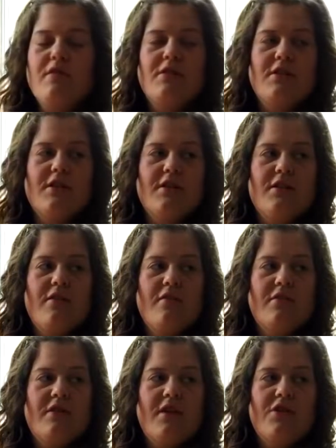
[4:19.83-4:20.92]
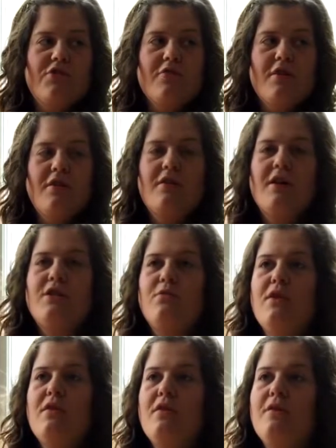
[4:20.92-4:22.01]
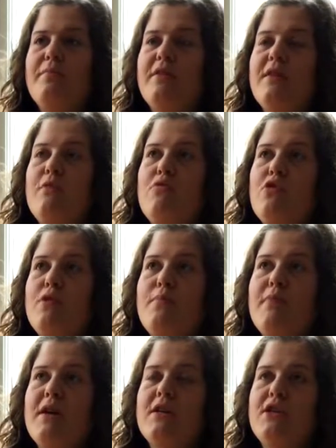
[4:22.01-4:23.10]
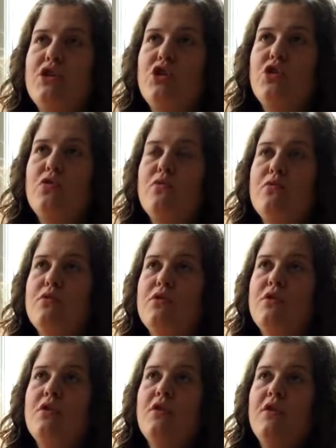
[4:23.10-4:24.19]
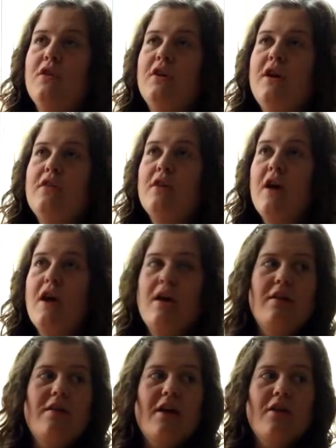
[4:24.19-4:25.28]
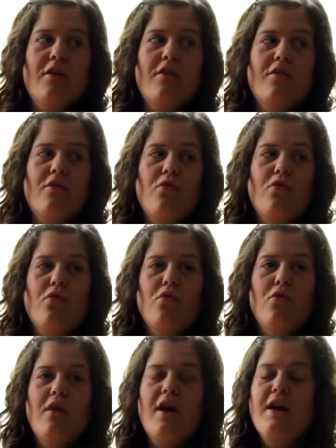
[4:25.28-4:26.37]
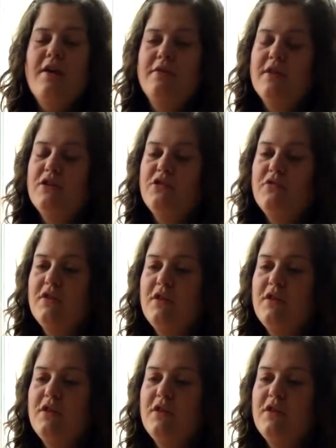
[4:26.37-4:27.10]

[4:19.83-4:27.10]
and 16th century. That's when, but they were on the Pictish stones in the 9th or 8th century.